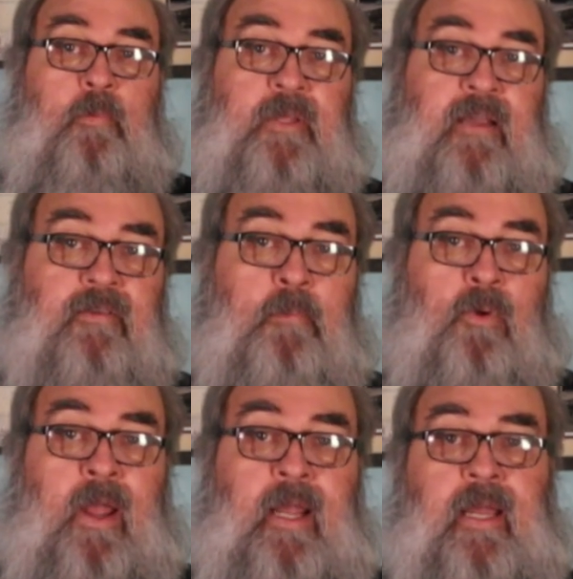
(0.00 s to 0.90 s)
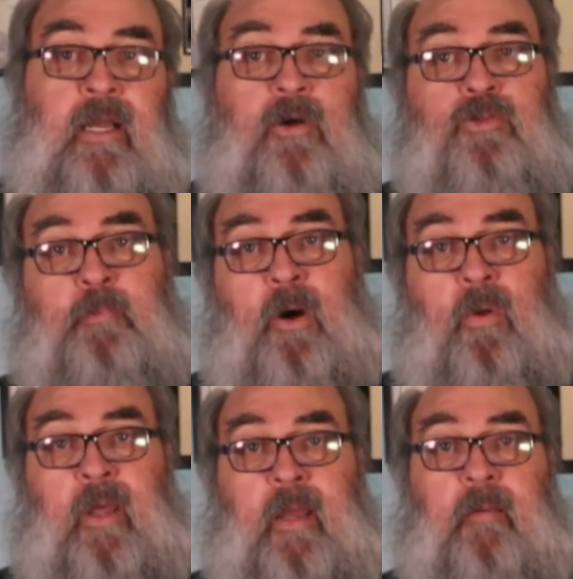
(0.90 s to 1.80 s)
takes a break and goes
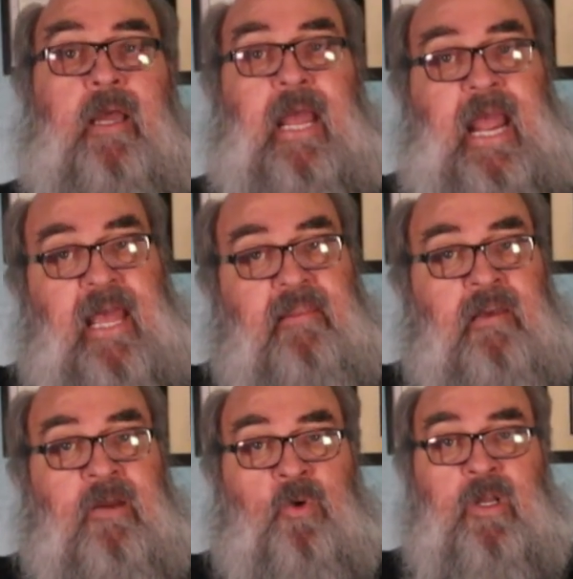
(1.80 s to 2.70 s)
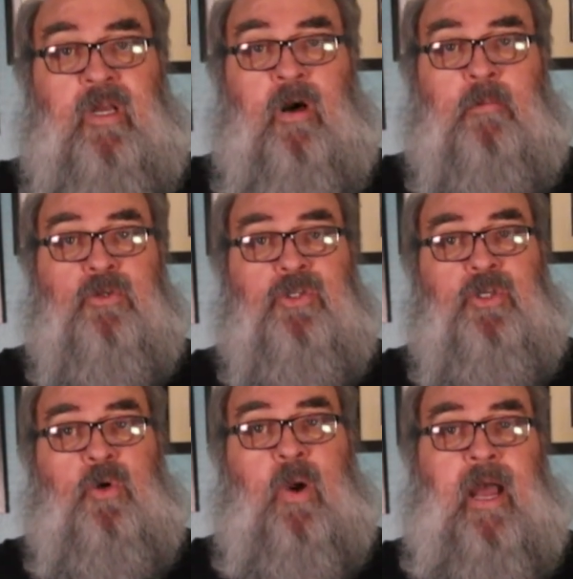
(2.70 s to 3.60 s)
bowling. Anthony will need almost
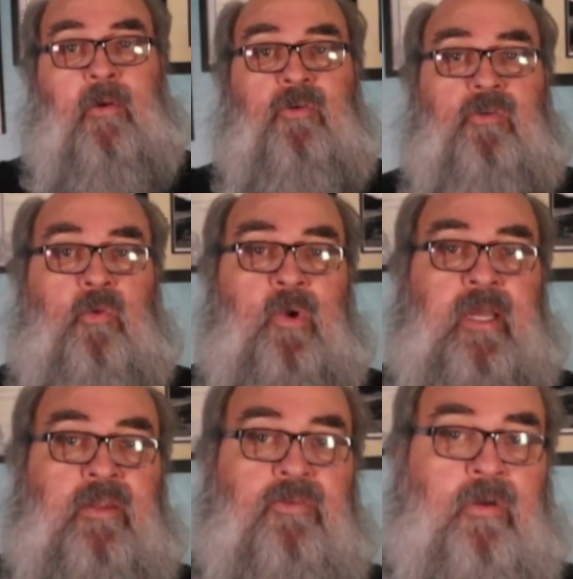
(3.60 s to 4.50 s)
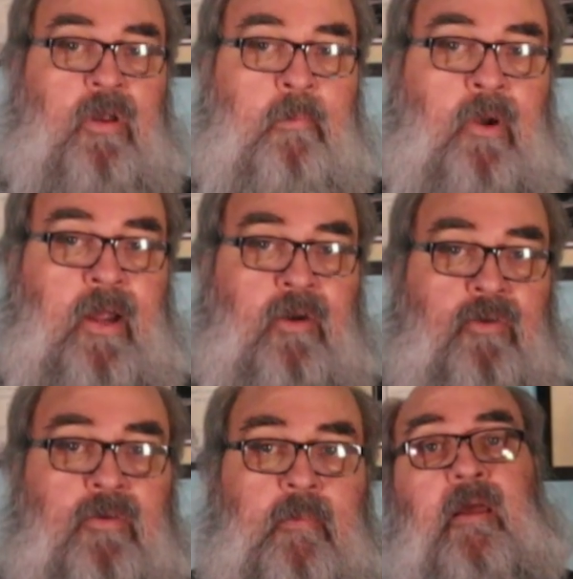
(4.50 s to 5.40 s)
two hours to rig the circuit
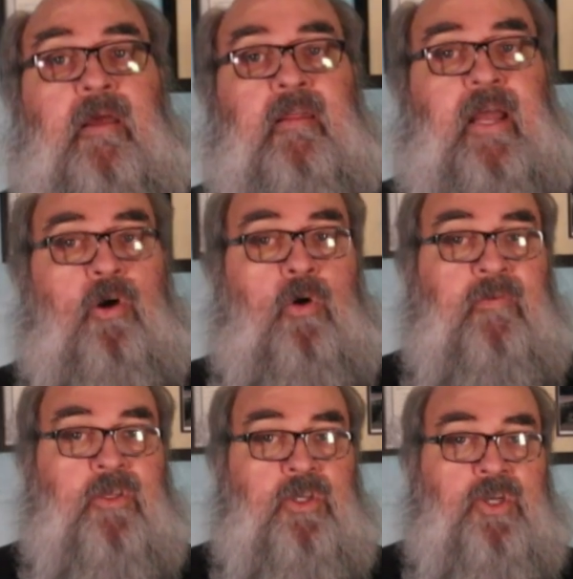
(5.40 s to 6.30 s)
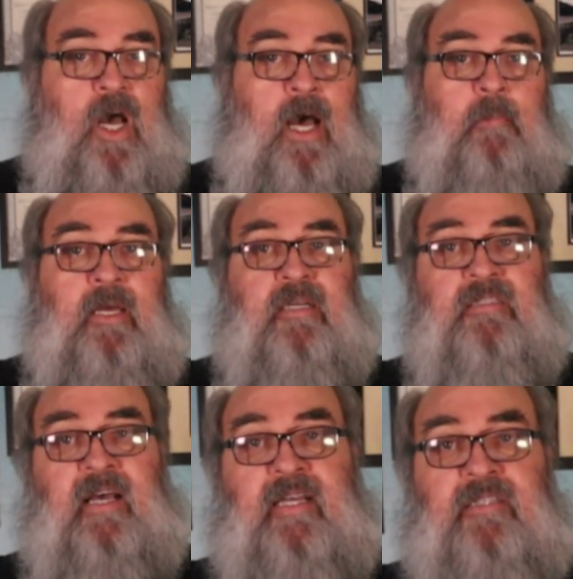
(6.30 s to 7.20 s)
breakers. They go over the job and
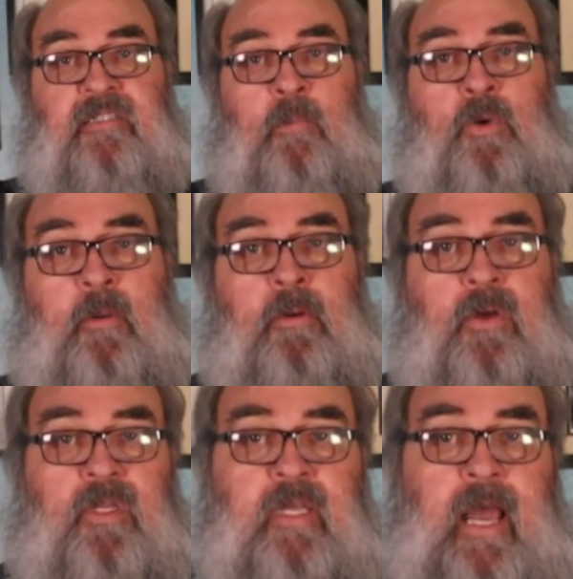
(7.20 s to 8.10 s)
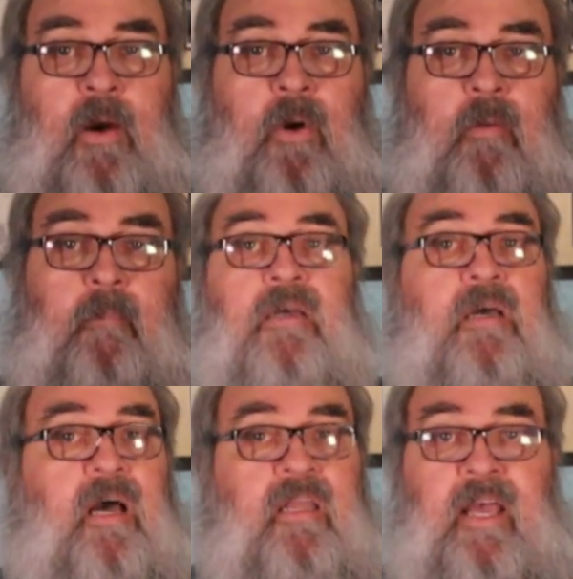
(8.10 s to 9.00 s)
assign someone to blow the tower.
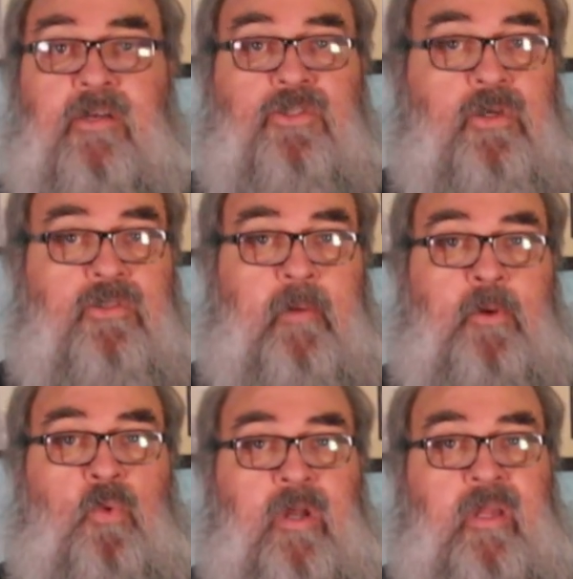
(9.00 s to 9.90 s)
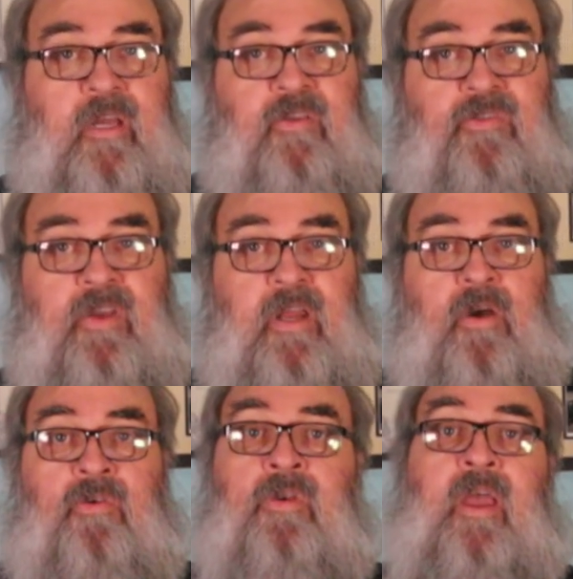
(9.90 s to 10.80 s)
Adele shows up at one of the
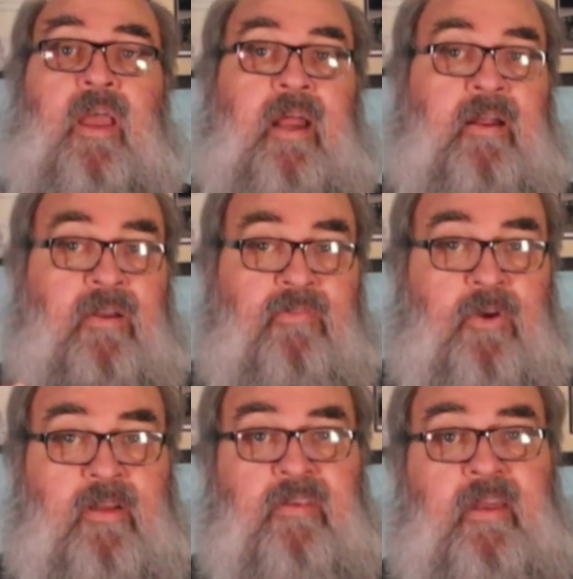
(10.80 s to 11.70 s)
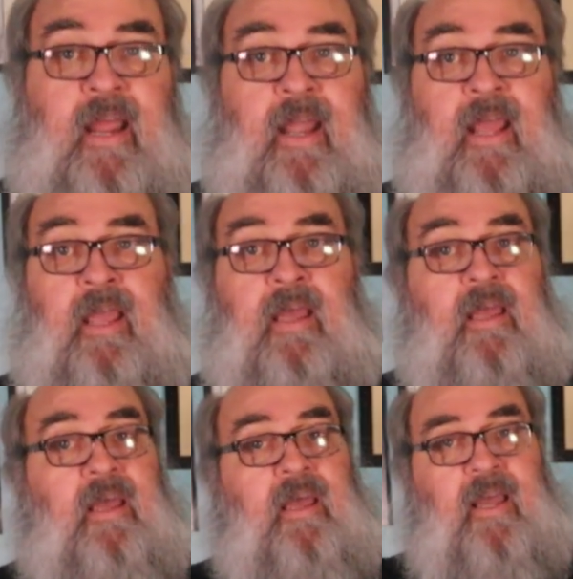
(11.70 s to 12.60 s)
casinos and confronts Danny.
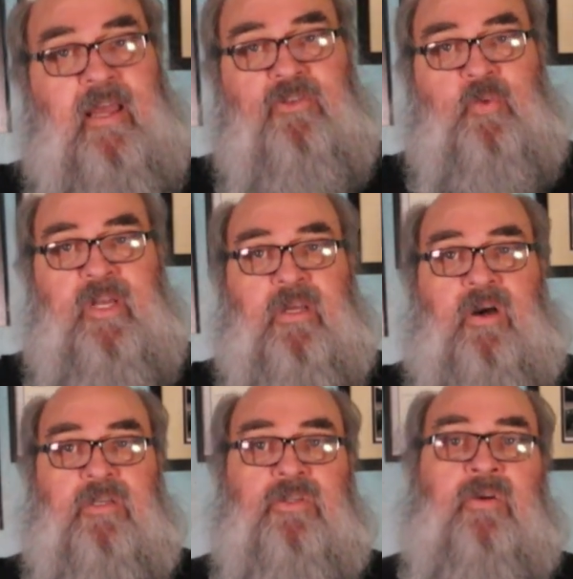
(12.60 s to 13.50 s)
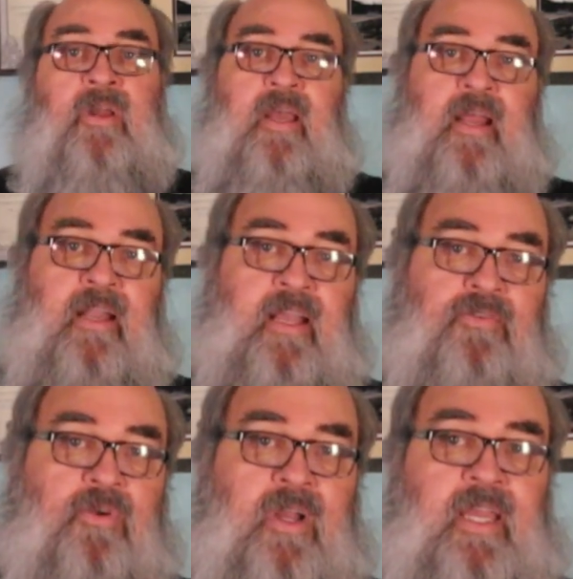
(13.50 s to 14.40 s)
He sweet talks her and leaves
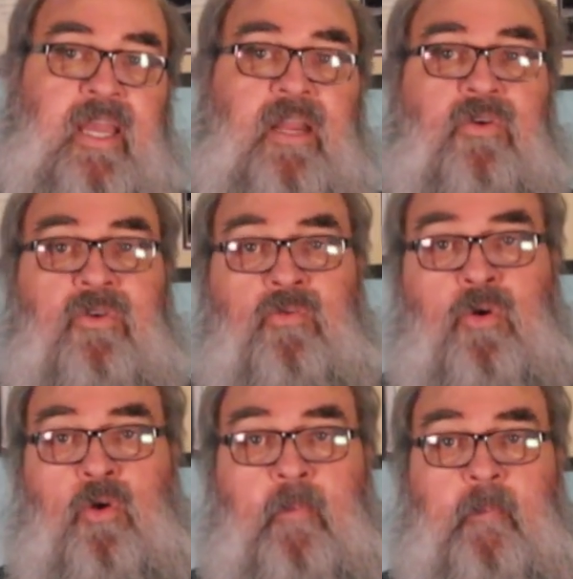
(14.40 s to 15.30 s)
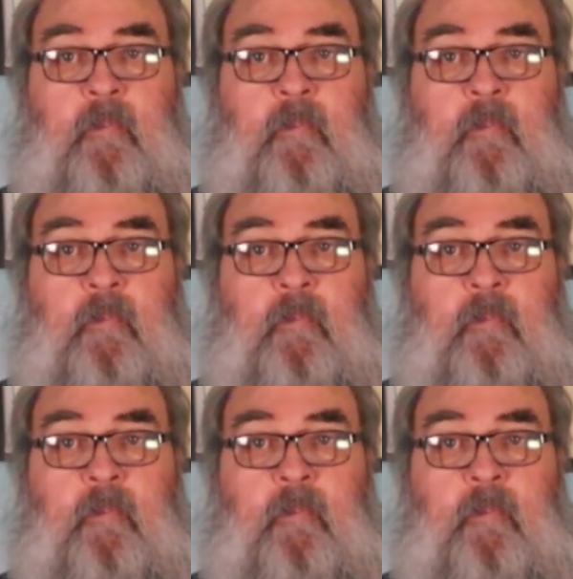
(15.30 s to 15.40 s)
her a key to his room.